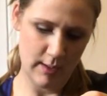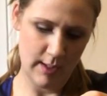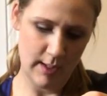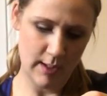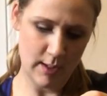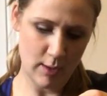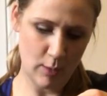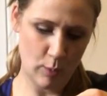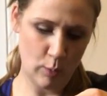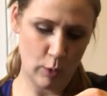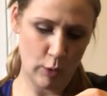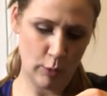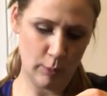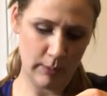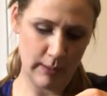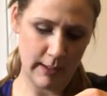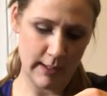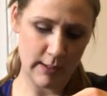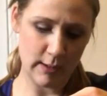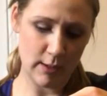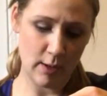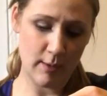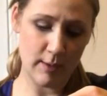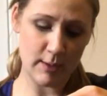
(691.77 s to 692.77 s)
It's a wool
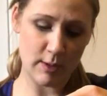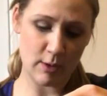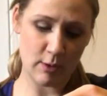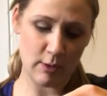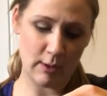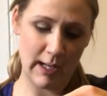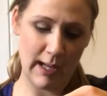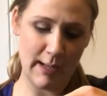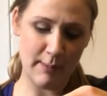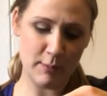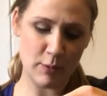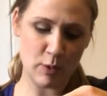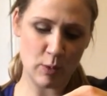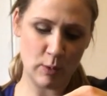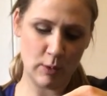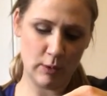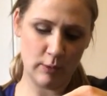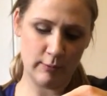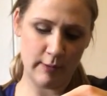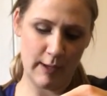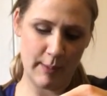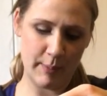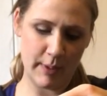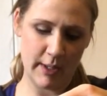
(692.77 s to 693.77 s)
blend. Oh, it's a lamb's
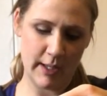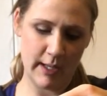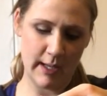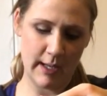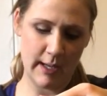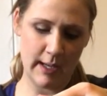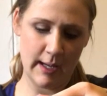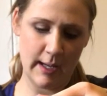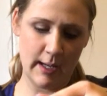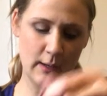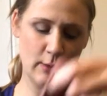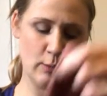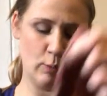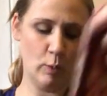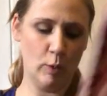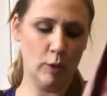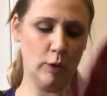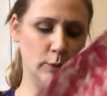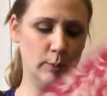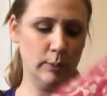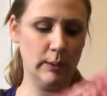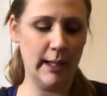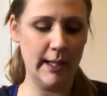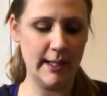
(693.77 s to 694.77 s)
wool, rabbit hair,
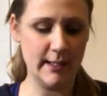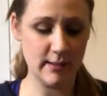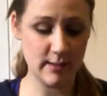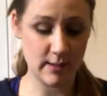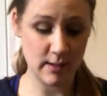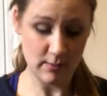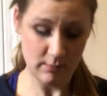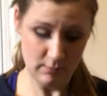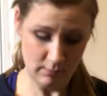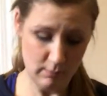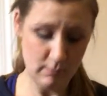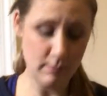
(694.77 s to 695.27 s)
wool blend.